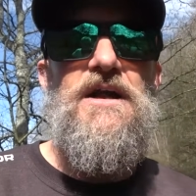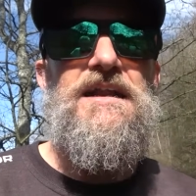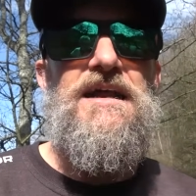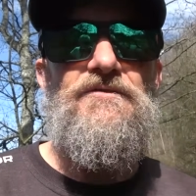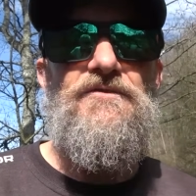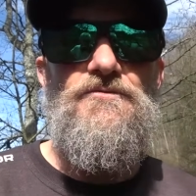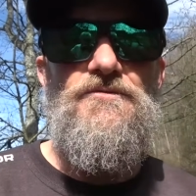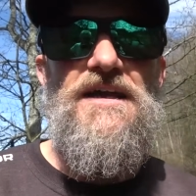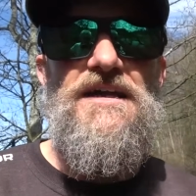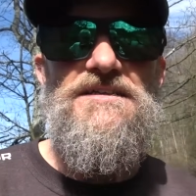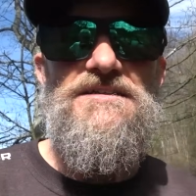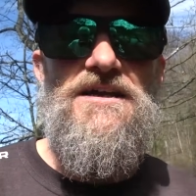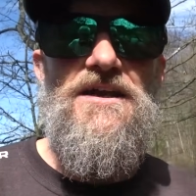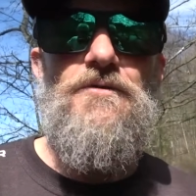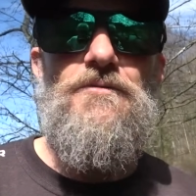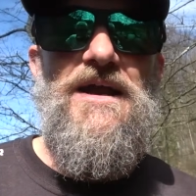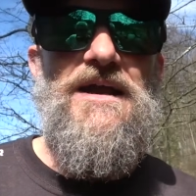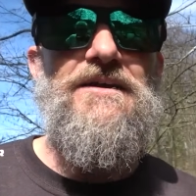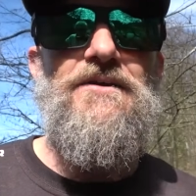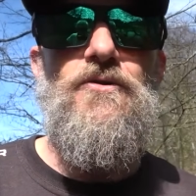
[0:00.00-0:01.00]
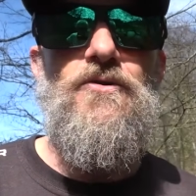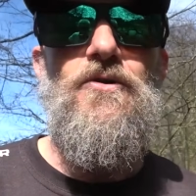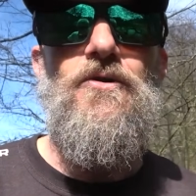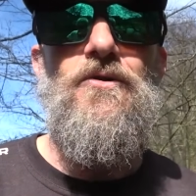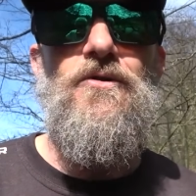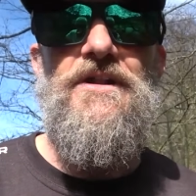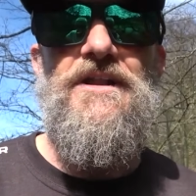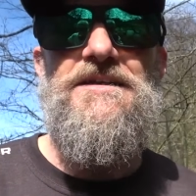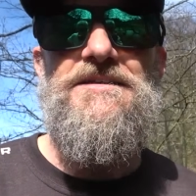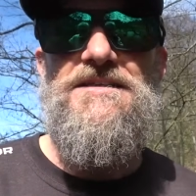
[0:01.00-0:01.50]
another reason I went,
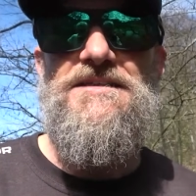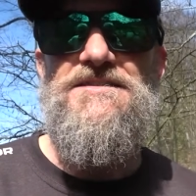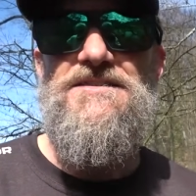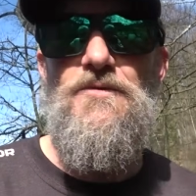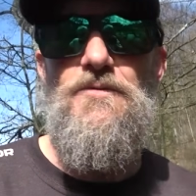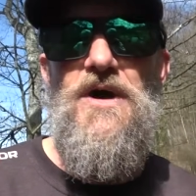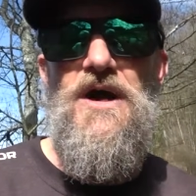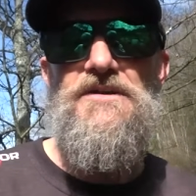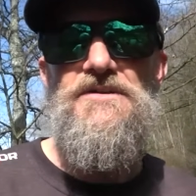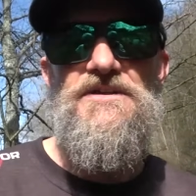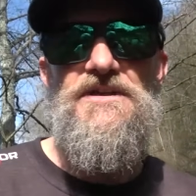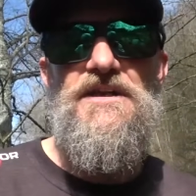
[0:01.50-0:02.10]
this is the one,